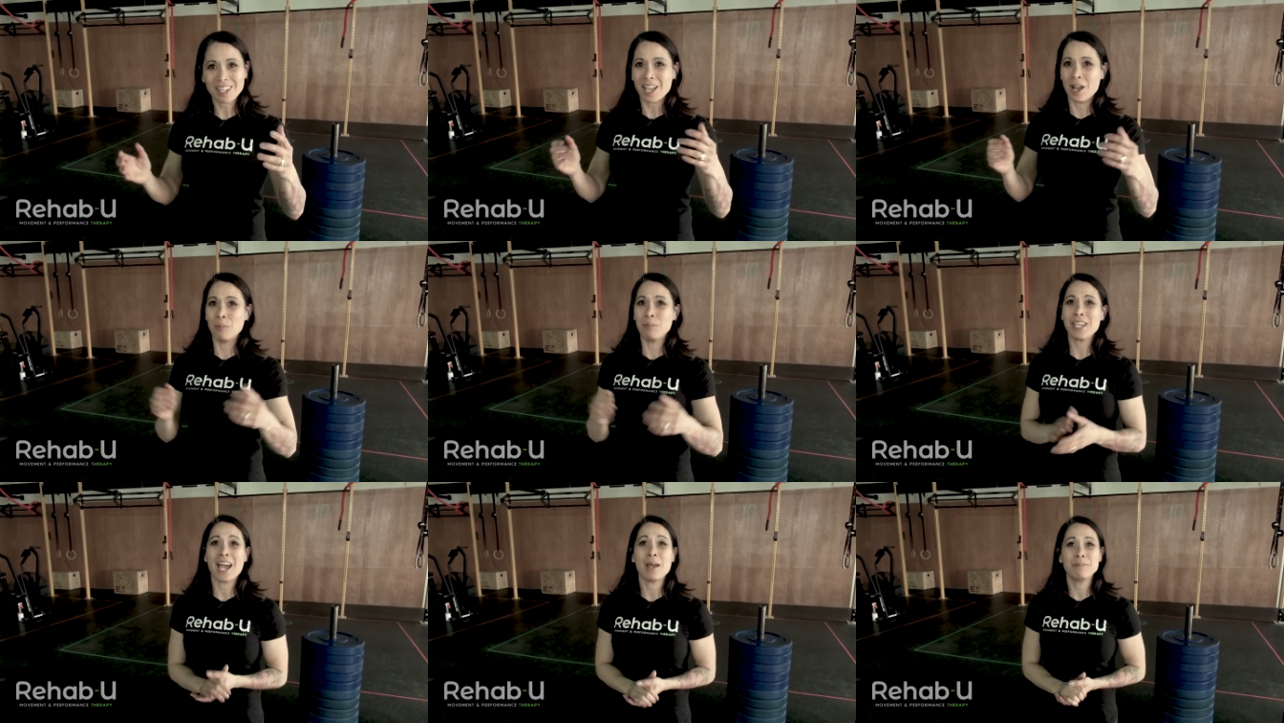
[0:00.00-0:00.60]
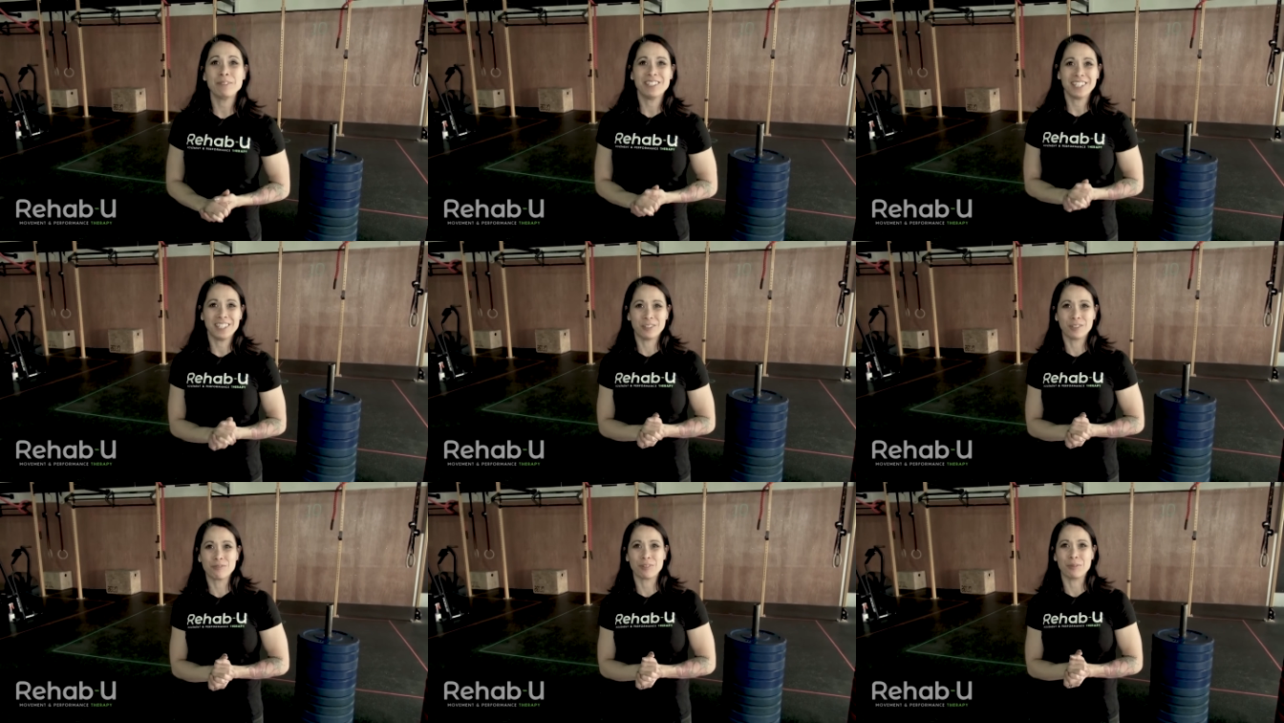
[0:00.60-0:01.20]
I'll be happy to
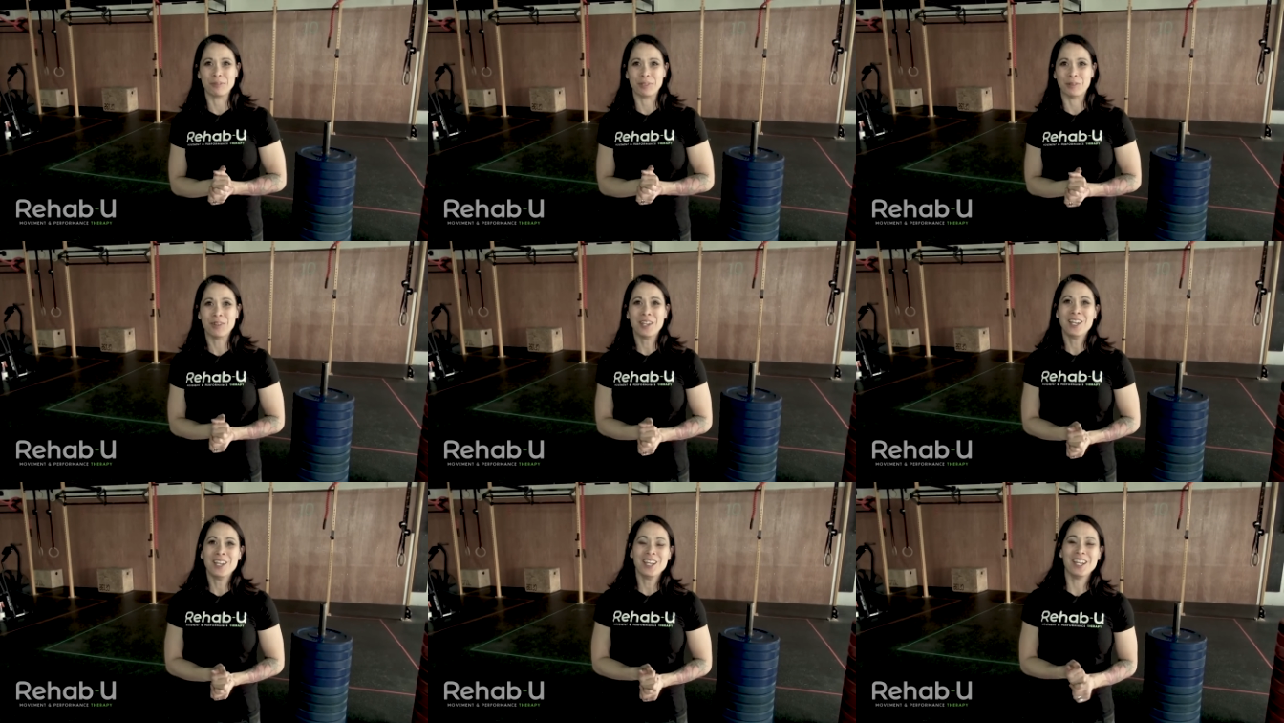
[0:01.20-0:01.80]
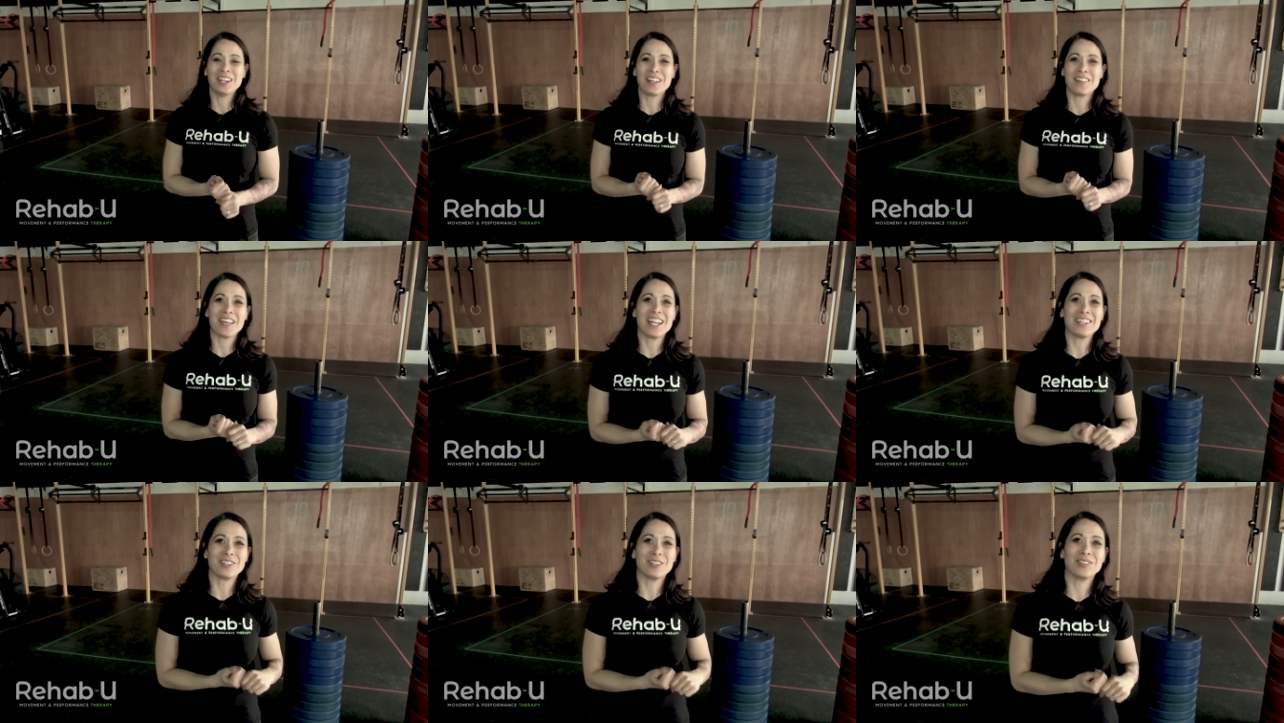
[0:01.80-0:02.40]
hear from you. And on
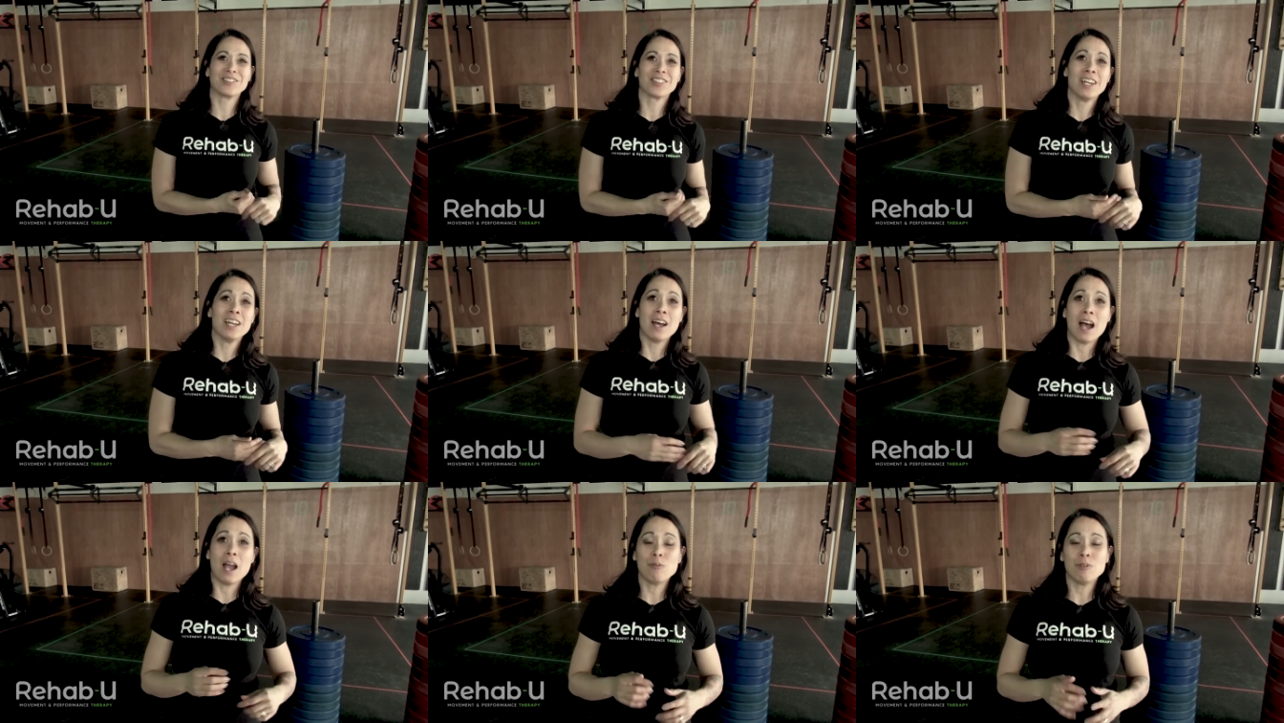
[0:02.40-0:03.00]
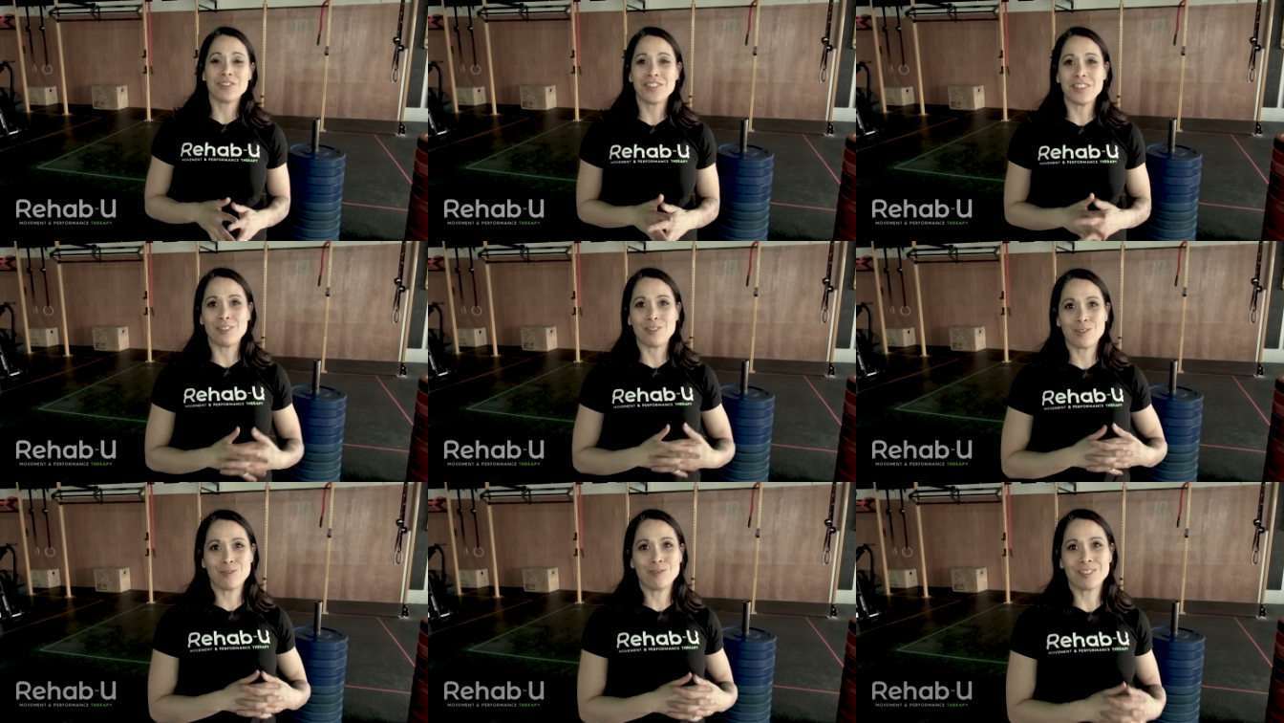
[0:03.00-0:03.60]
that note, I will see
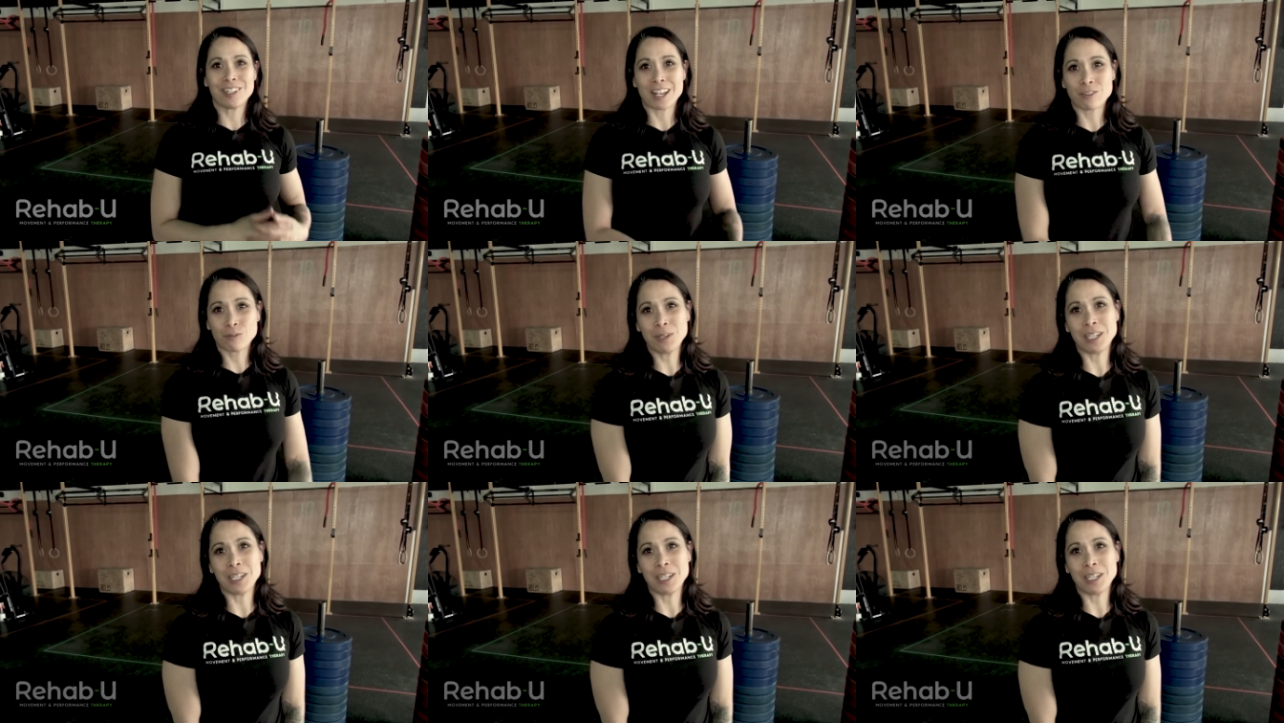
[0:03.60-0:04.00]
you next